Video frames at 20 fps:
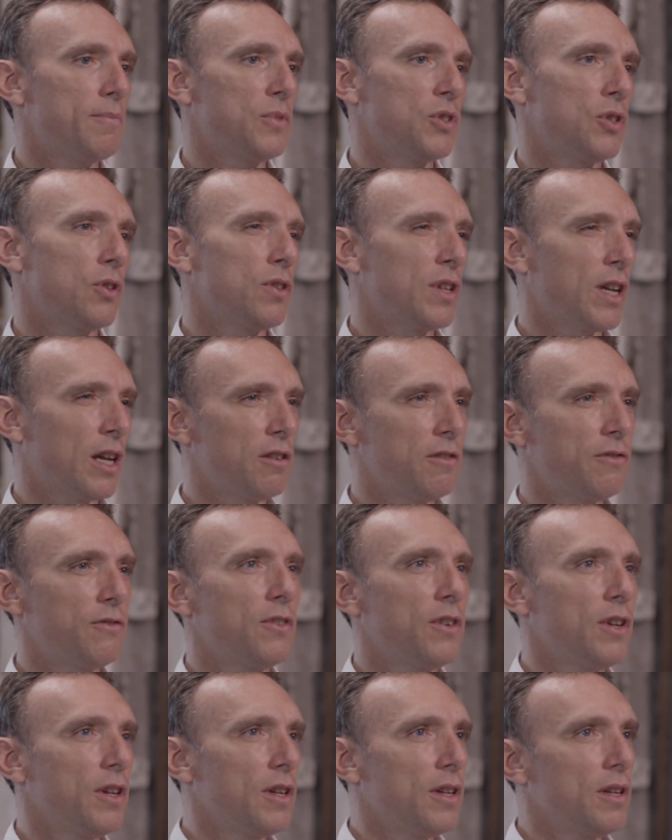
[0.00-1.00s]
So to kind of
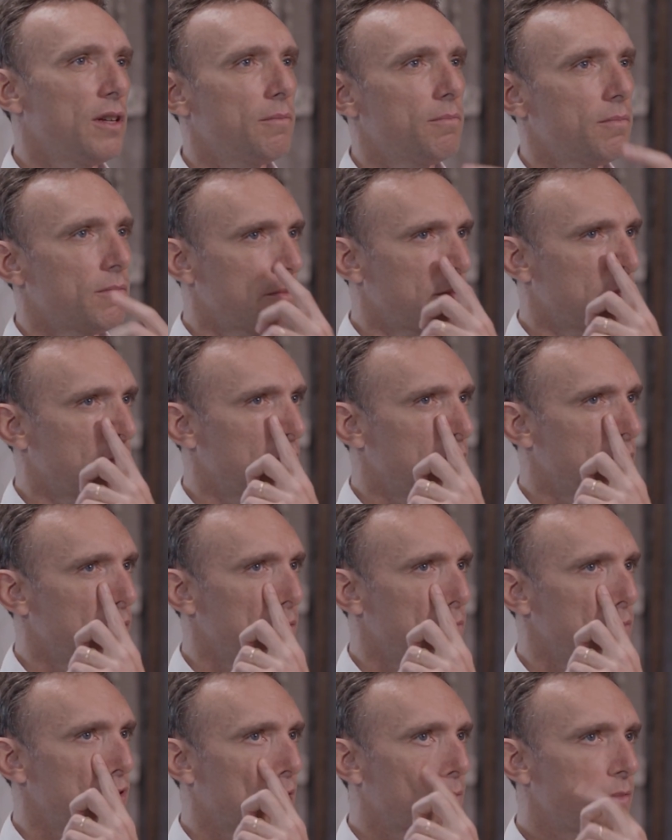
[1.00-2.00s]

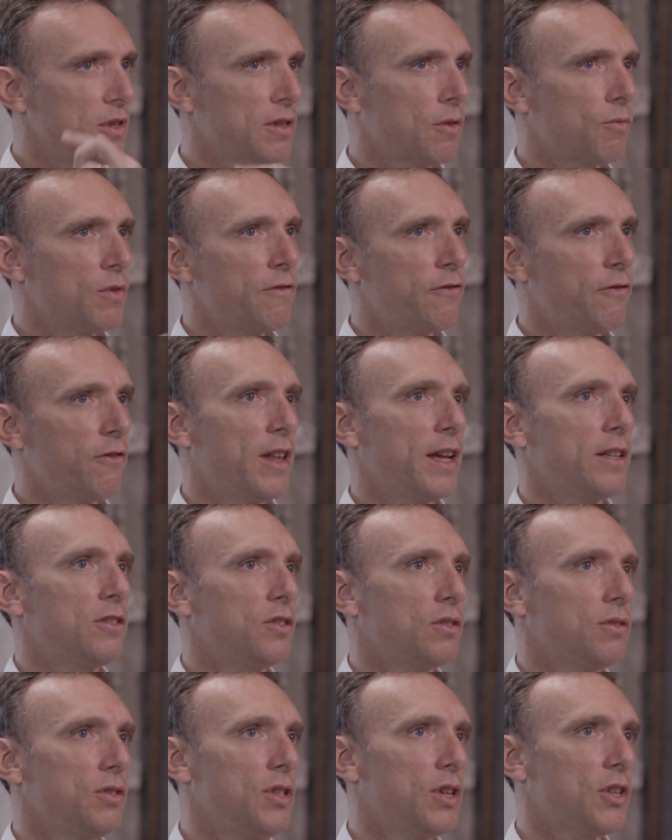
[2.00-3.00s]
something that
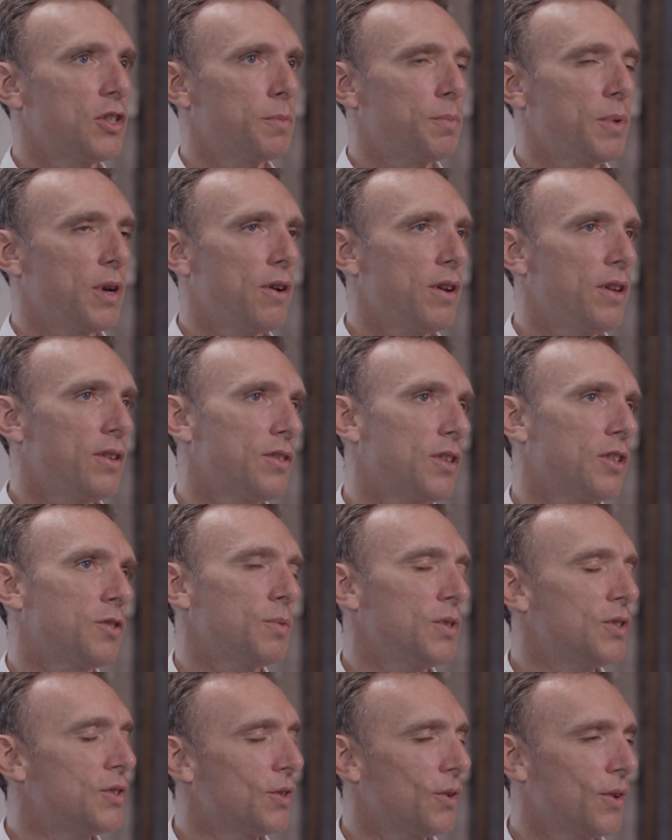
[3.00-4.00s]
reflected the experience
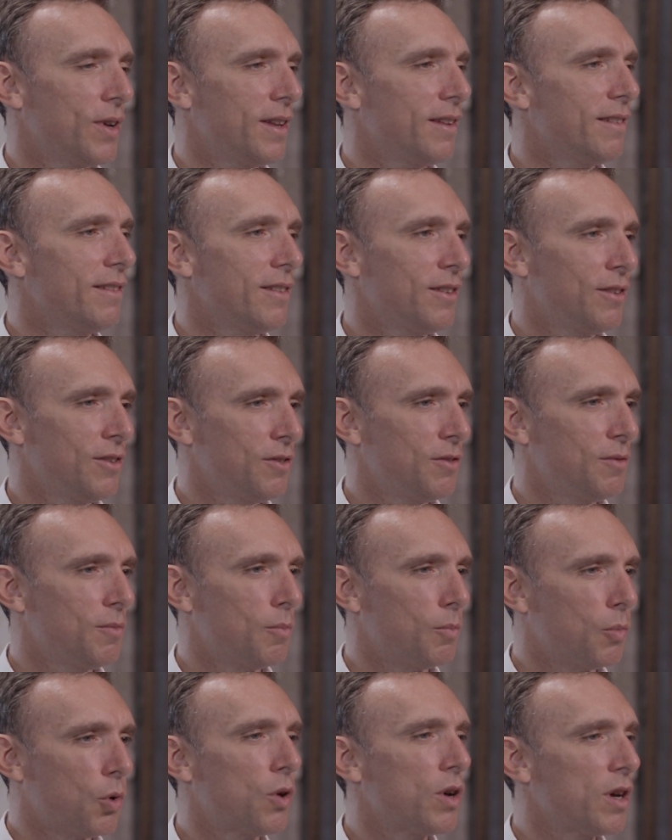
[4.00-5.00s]
as we saw it,
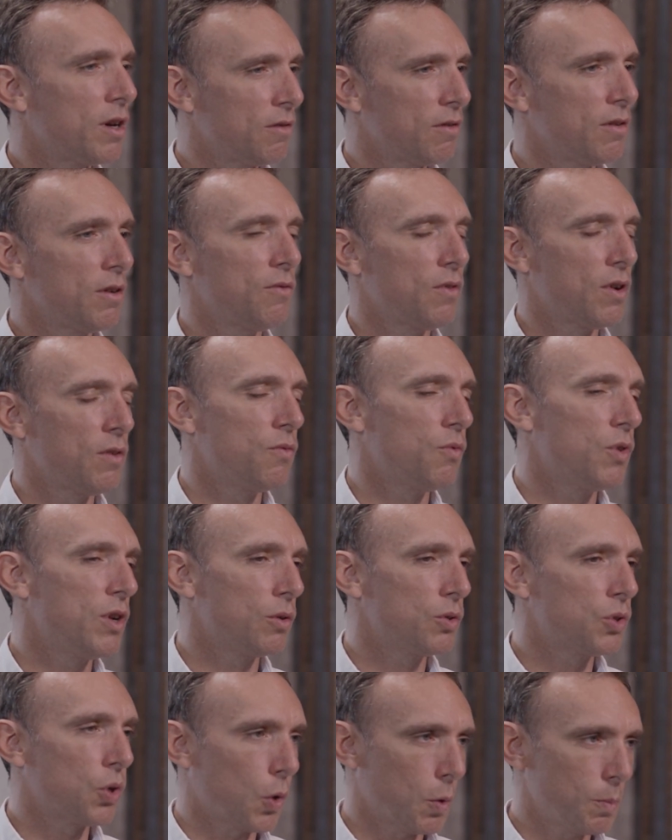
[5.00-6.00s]
and more in
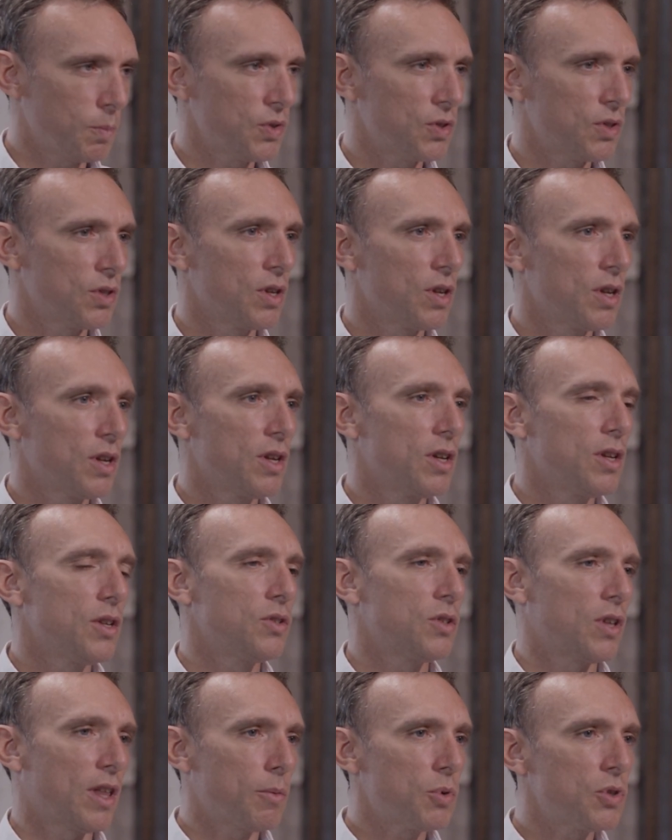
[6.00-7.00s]
real terms.
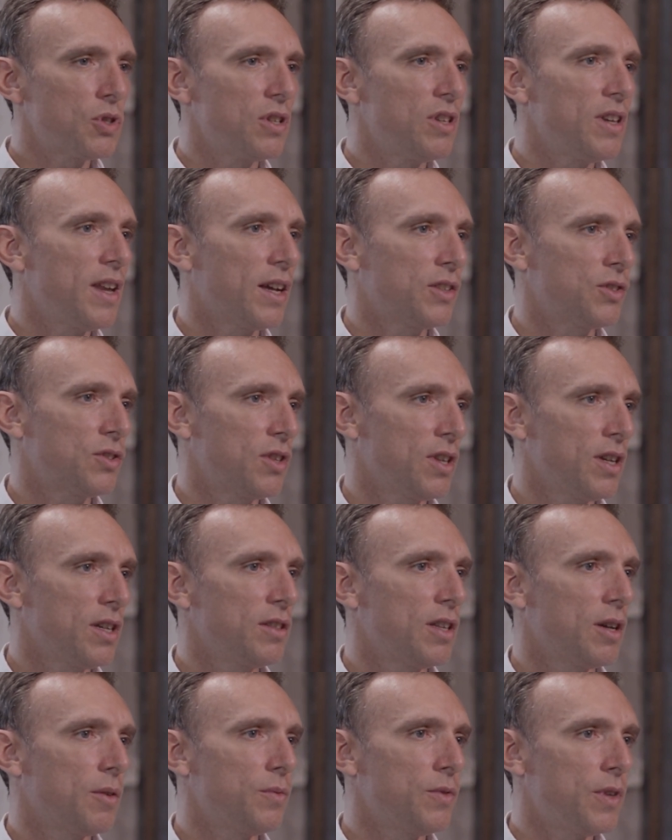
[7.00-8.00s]
So that was the next
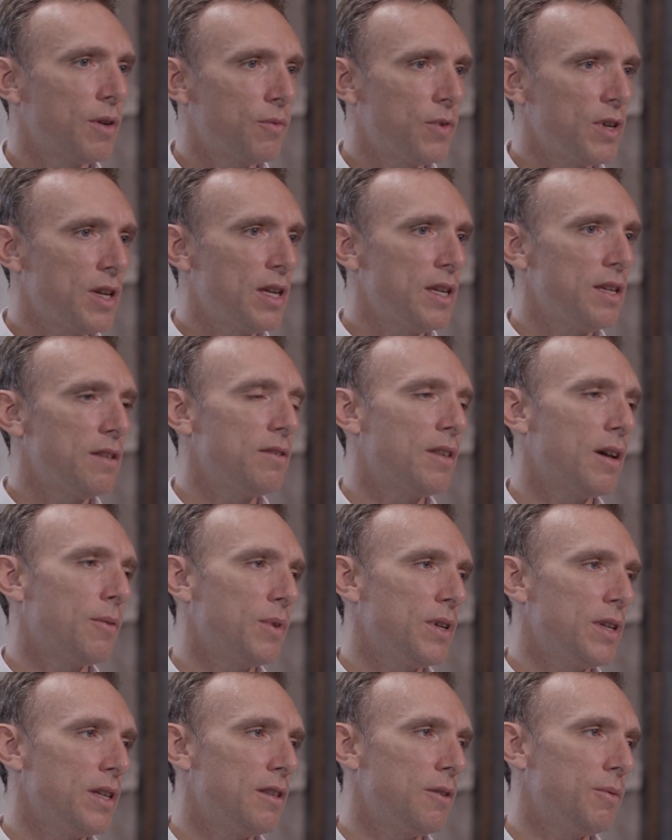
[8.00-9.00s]
thing that we
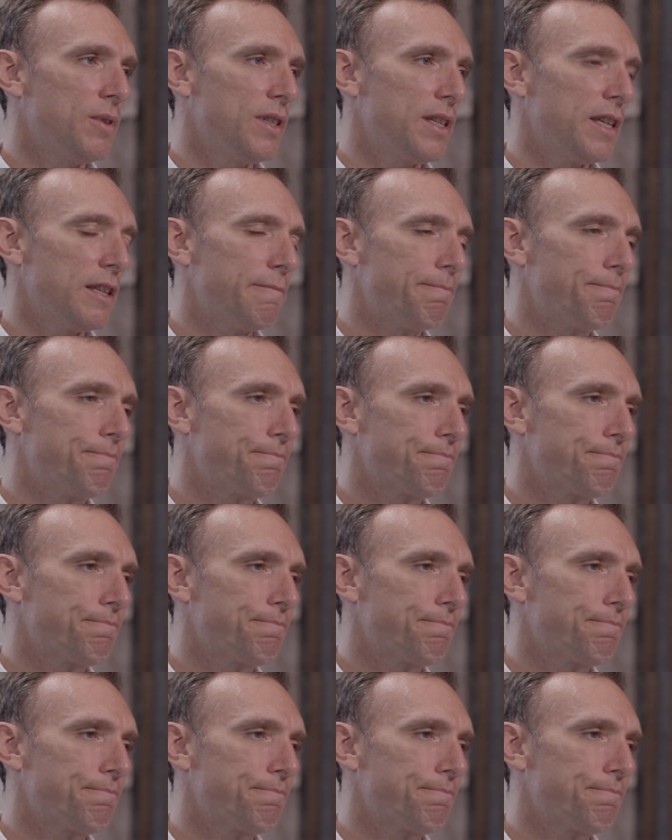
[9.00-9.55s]
did.